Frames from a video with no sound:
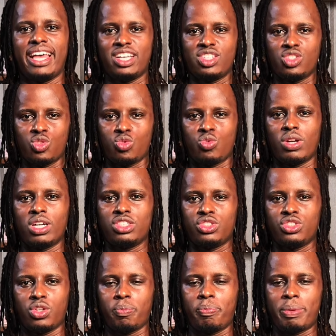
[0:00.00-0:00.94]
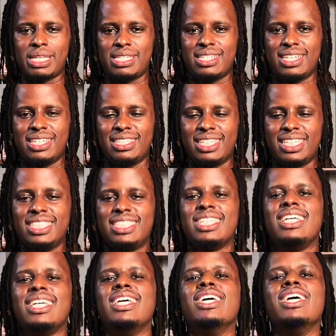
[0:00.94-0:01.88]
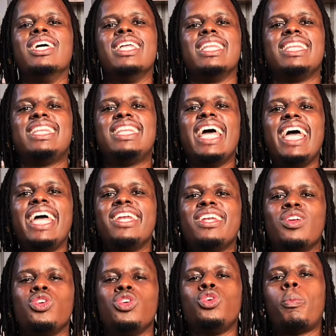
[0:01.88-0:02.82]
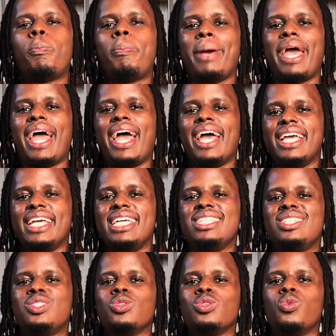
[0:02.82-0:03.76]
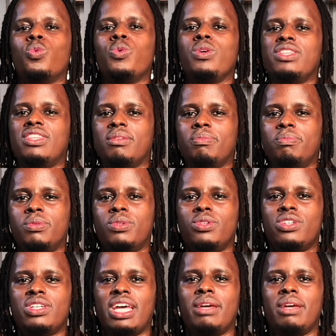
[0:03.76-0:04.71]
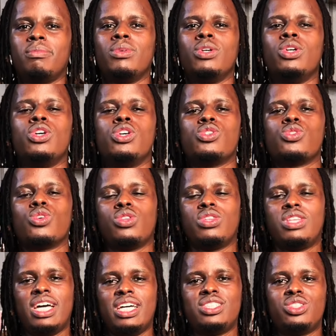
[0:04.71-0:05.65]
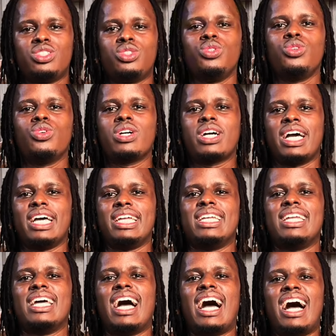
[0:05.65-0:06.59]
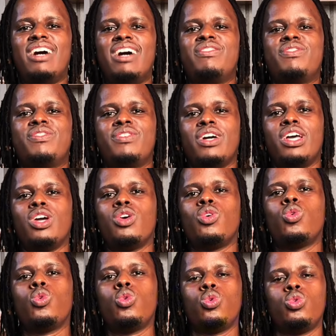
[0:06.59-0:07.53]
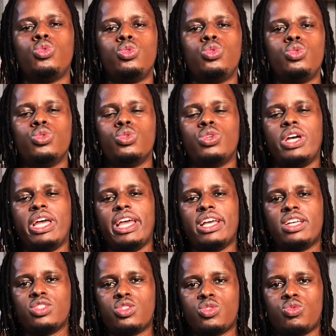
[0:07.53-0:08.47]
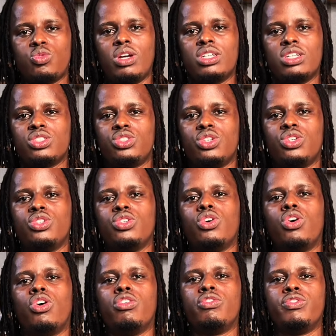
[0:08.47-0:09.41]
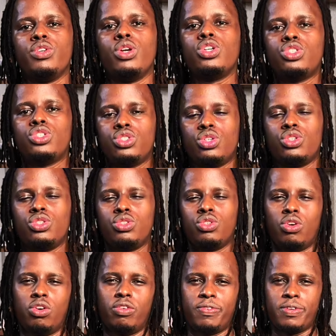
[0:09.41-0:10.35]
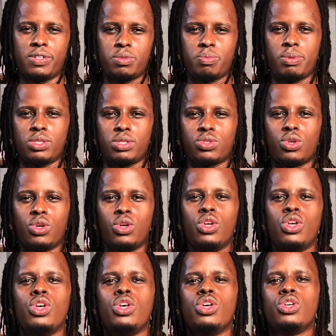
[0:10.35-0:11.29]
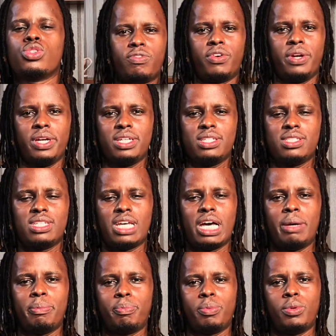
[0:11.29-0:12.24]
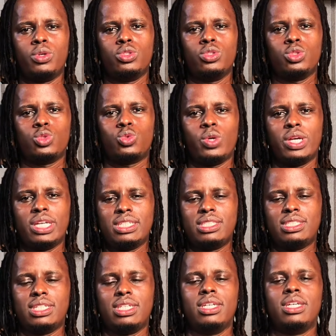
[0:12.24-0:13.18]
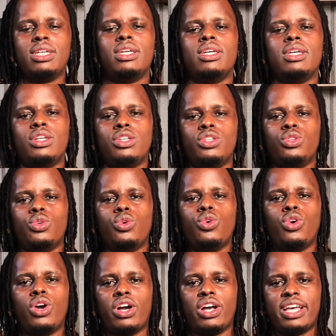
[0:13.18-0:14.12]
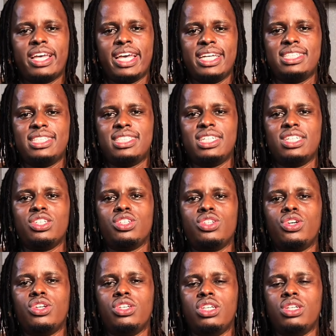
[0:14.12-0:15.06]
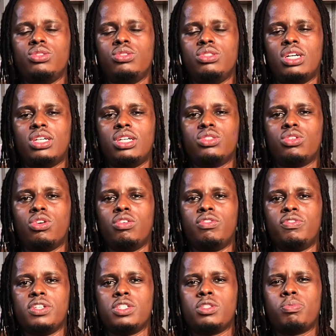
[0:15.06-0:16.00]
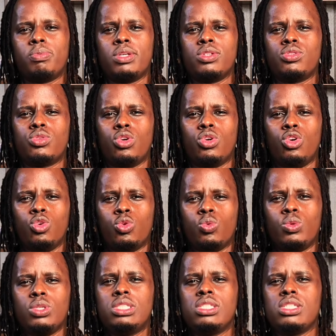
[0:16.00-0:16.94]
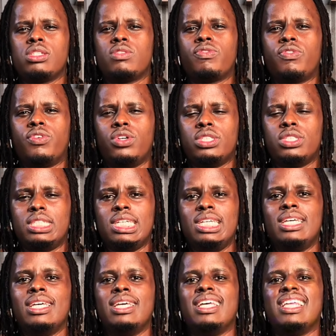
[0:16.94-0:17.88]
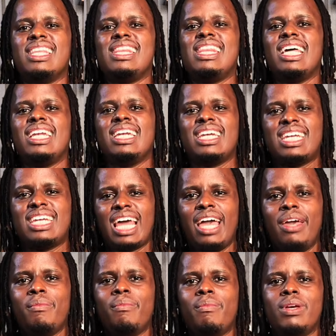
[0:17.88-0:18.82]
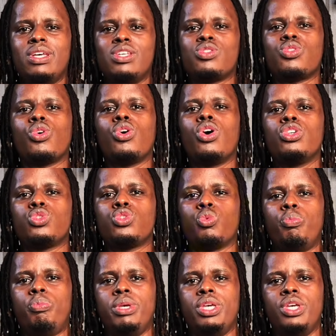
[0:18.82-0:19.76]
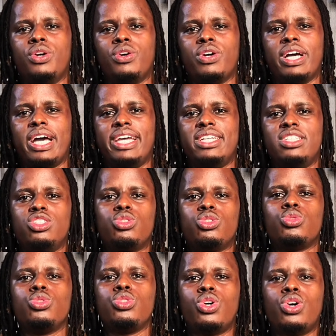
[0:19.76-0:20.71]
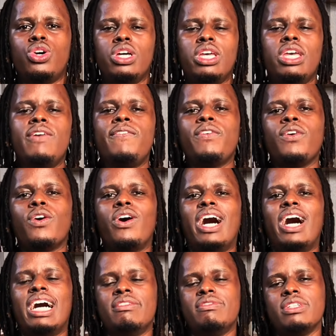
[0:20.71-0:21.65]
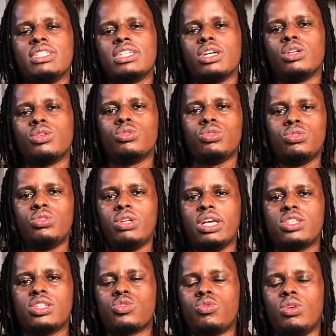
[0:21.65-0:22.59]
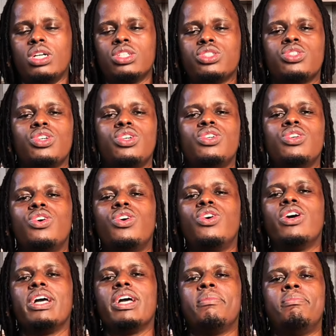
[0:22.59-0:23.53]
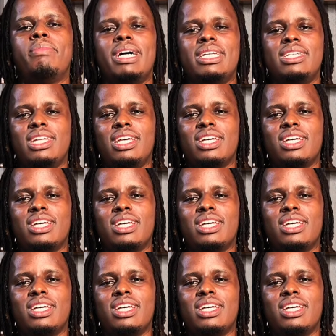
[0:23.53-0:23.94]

extraction percentage. Then you pair it with the brew time so that you can have a good extraction of your shot of espresso. For example, 20, you getting your yield out of espresso, which is 40. Then time is going to be your guide to know if you're having a good extraction or a bad